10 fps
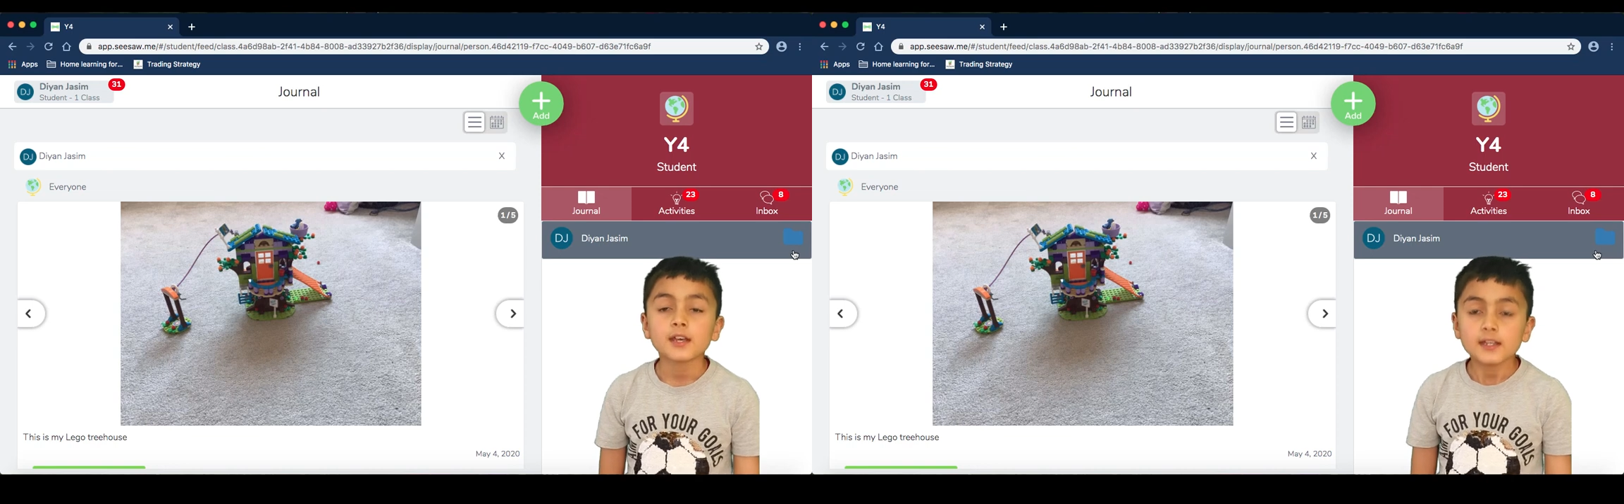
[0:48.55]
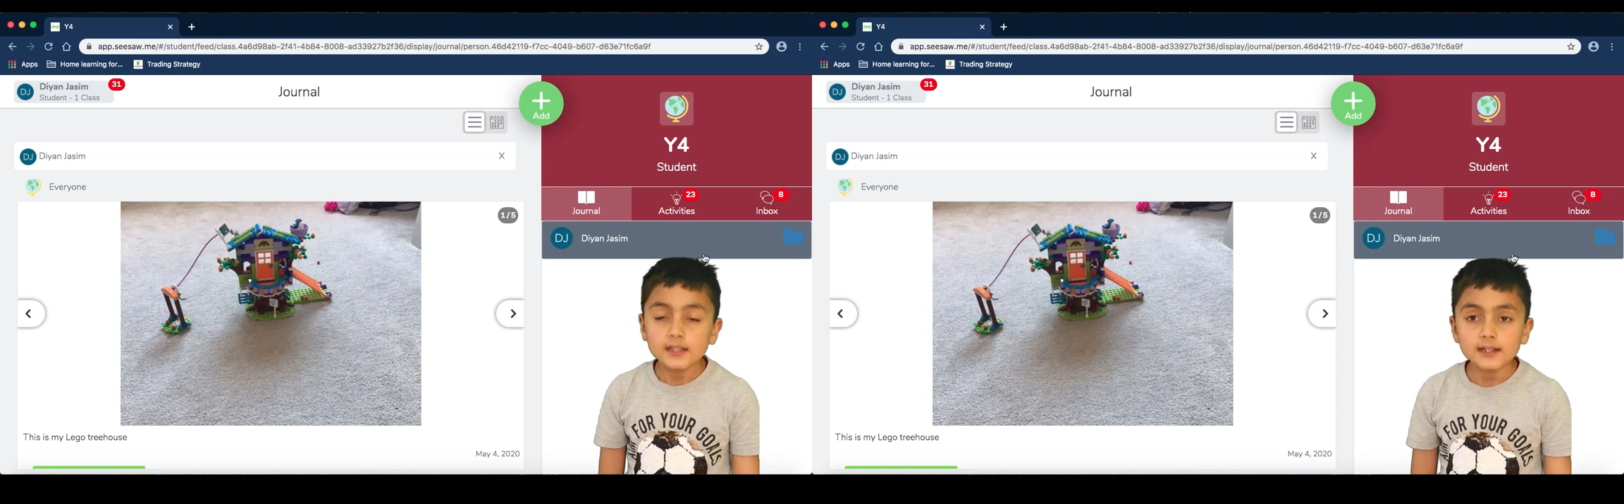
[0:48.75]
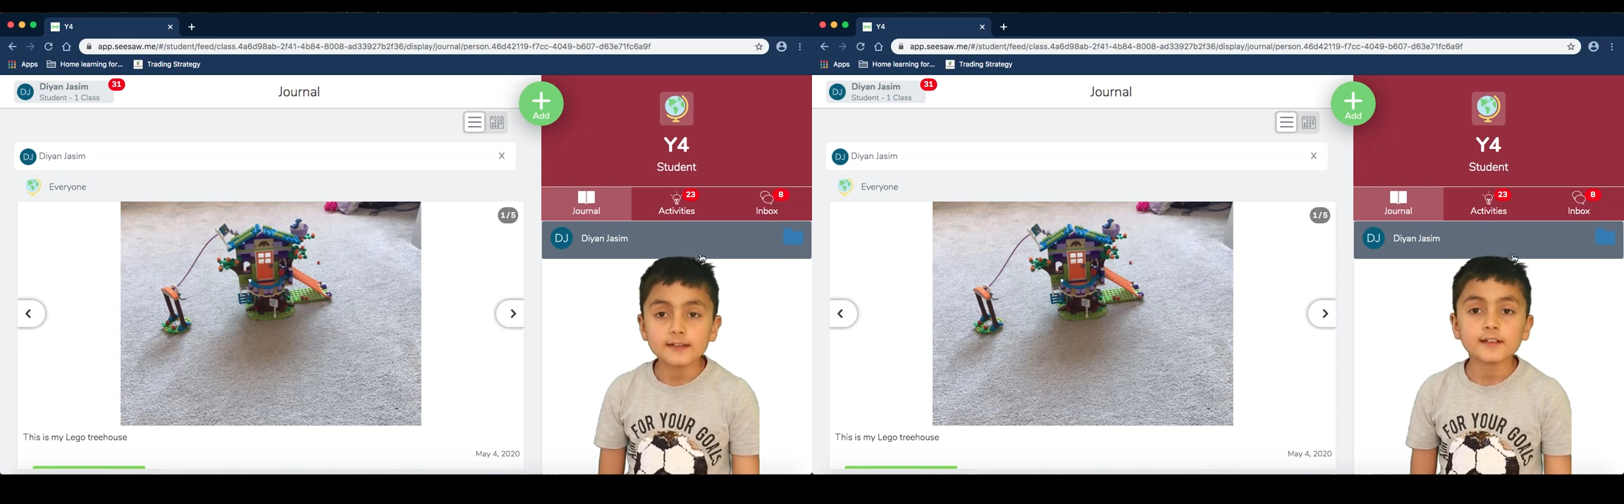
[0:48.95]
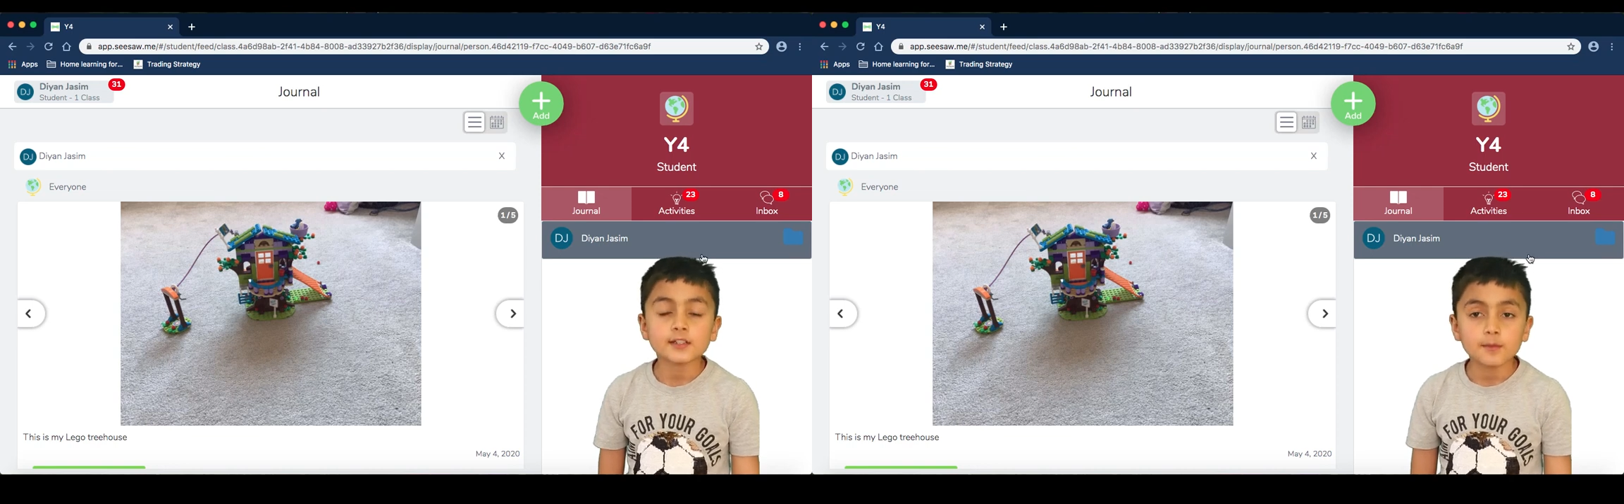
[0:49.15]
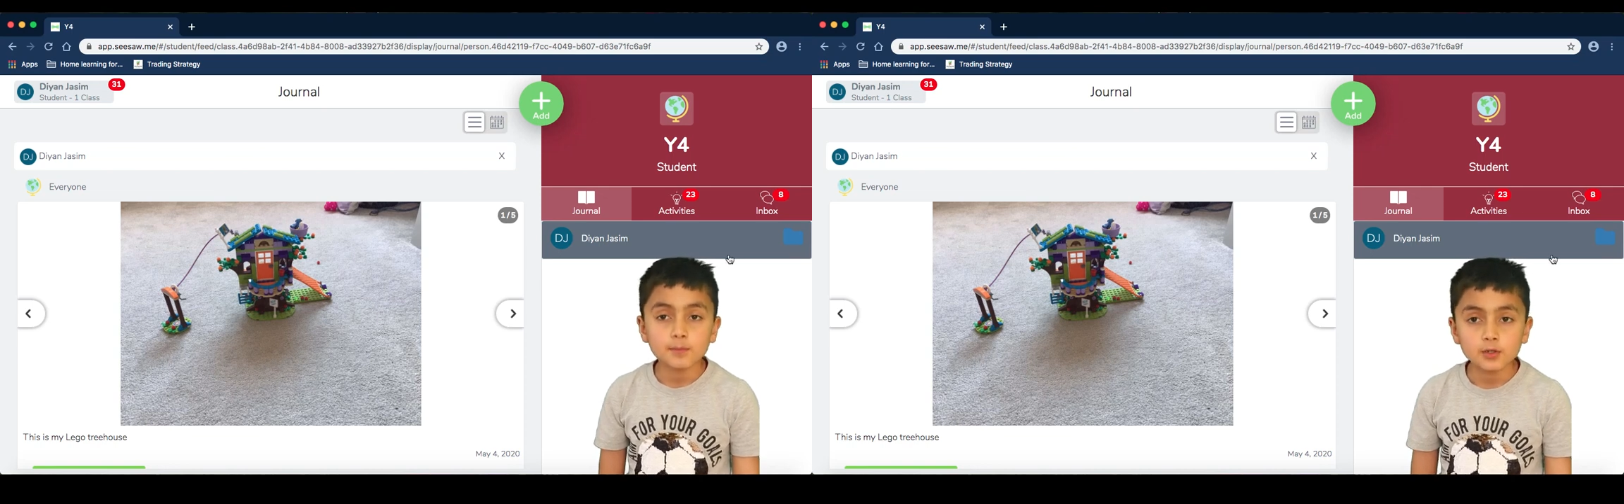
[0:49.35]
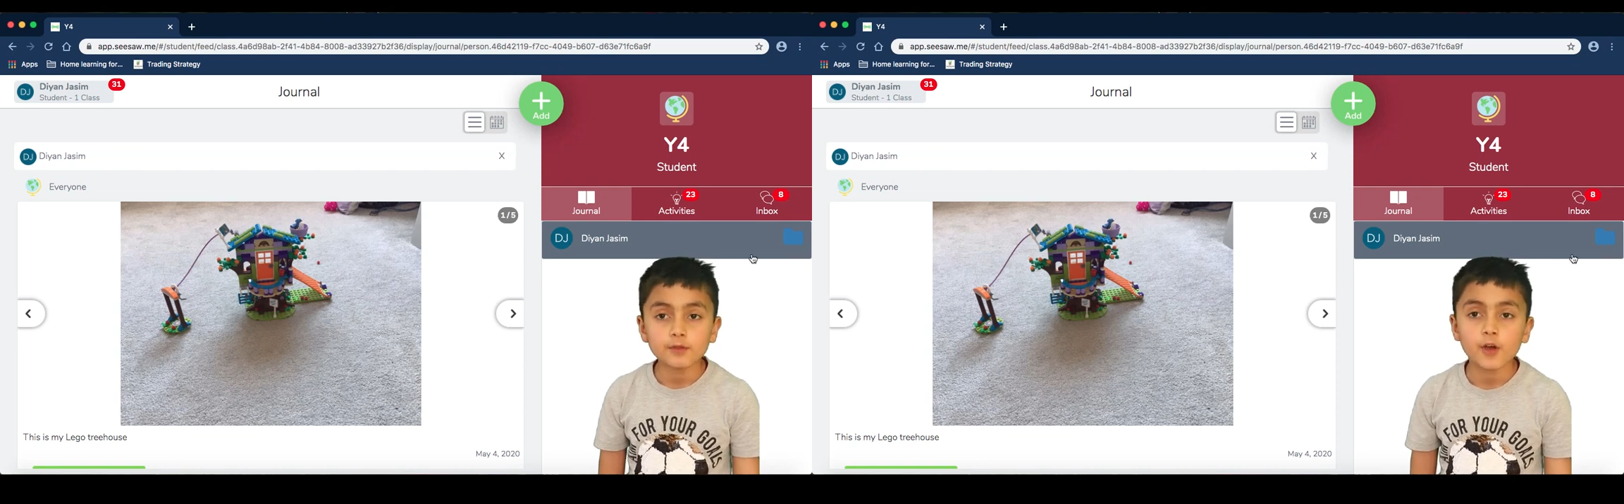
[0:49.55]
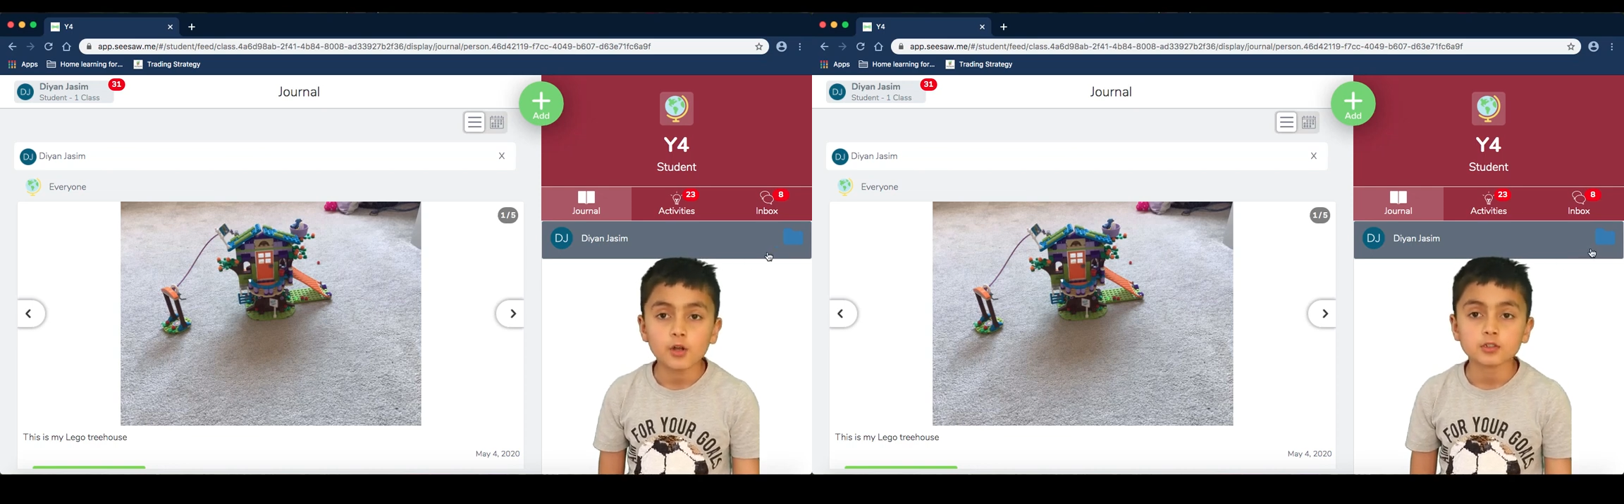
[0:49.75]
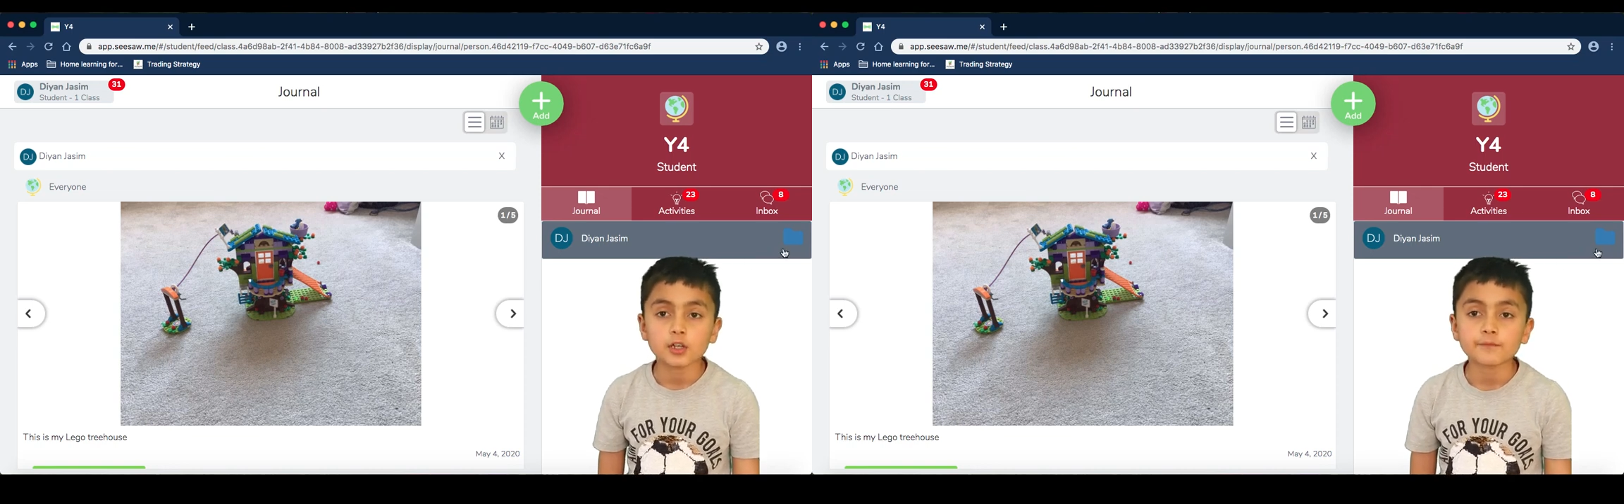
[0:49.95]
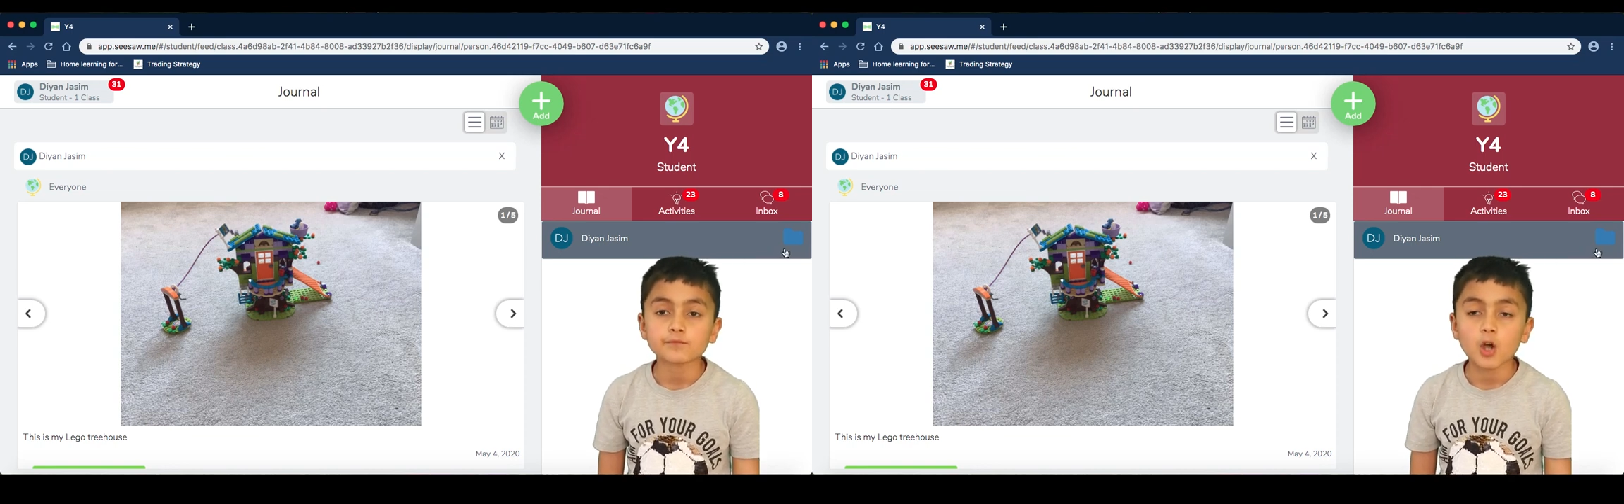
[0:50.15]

Here is a blue folder